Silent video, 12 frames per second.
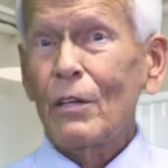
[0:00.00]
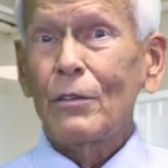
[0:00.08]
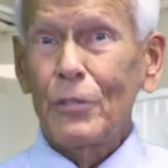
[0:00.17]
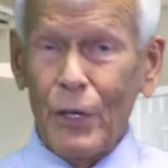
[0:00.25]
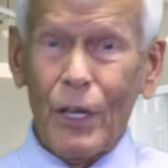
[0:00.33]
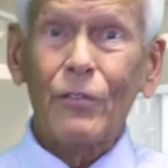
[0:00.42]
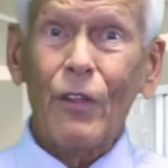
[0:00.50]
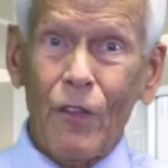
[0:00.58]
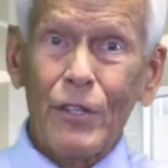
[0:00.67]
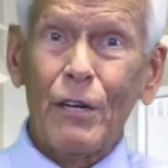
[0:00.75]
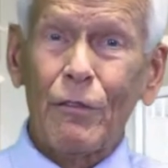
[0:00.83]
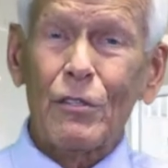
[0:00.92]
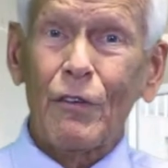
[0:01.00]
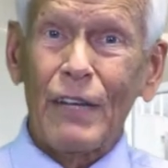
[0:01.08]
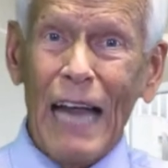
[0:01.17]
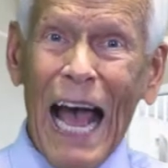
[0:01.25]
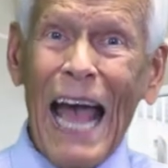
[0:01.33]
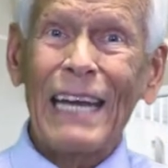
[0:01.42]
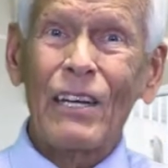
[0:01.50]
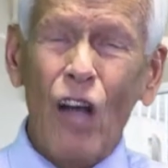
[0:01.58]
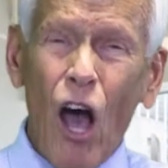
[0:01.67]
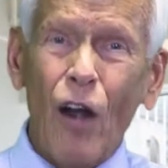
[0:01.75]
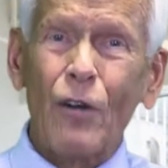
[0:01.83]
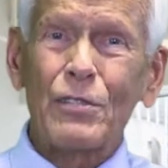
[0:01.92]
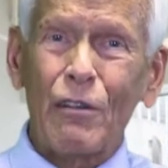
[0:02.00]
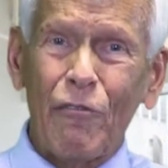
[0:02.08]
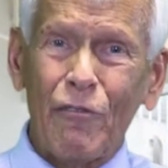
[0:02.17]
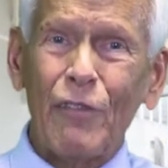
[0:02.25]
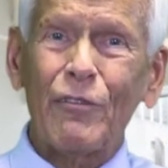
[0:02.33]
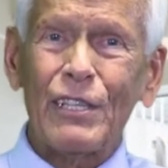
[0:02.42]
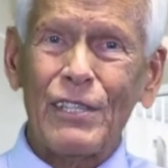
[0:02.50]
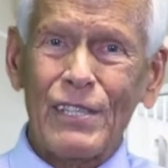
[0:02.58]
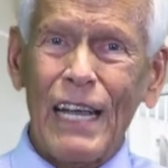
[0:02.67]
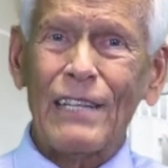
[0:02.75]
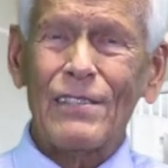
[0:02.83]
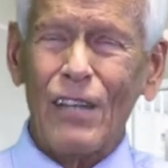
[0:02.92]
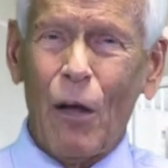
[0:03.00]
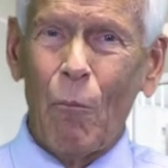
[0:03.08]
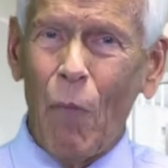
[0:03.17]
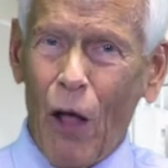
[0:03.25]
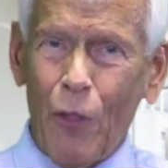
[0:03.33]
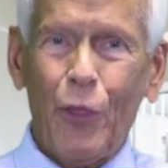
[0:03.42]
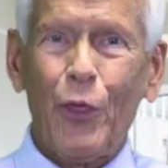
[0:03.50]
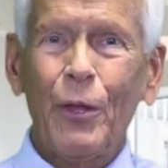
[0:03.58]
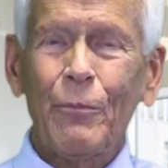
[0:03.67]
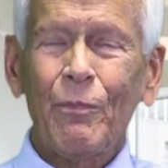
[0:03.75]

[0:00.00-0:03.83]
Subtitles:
you're going to sell the difference of $9.50 a month.